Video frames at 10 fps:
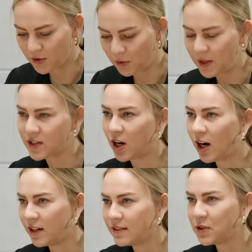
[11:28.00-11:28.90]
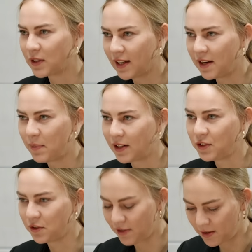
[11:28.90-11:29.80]
always hard talking about
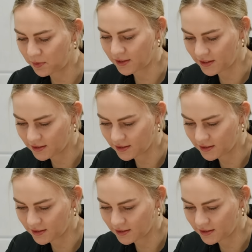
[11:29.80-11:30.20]
your family.